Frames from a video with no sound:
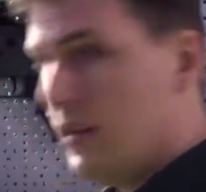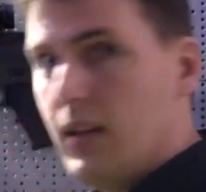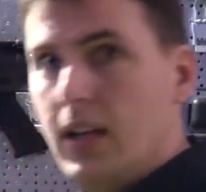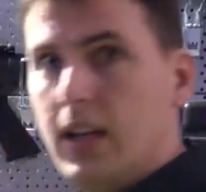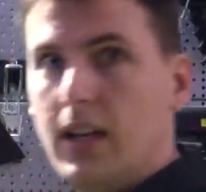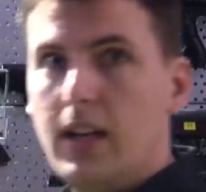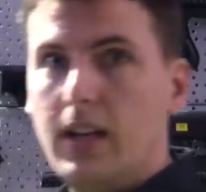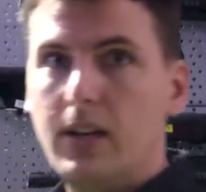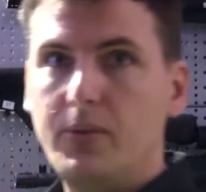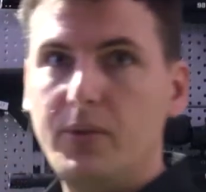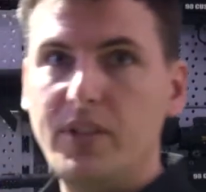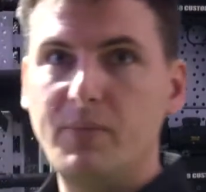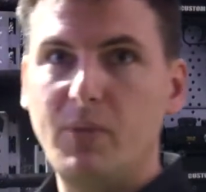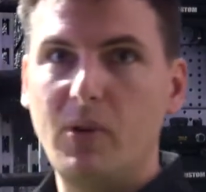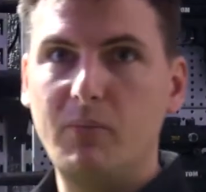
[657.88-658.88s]
uh,
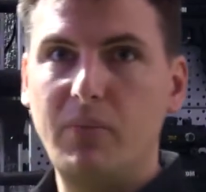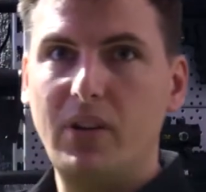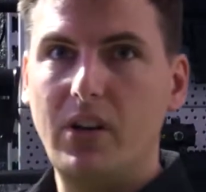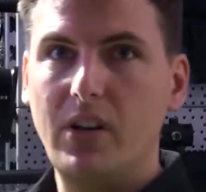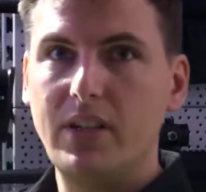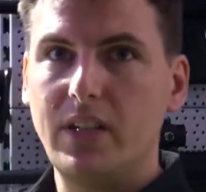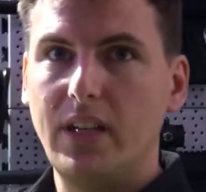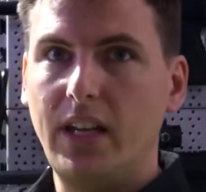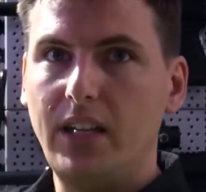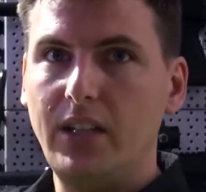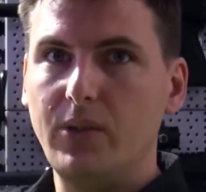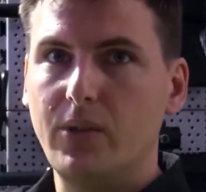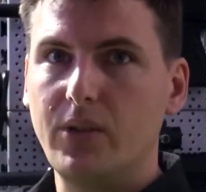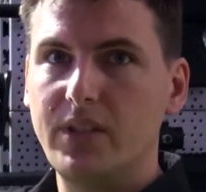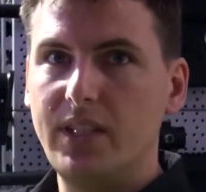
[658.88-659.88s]
respawn pod in
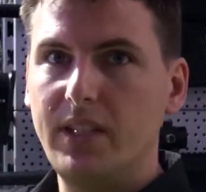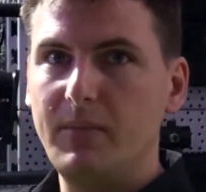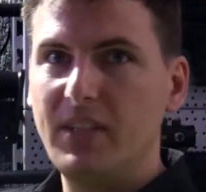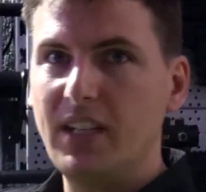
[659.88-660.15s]
your team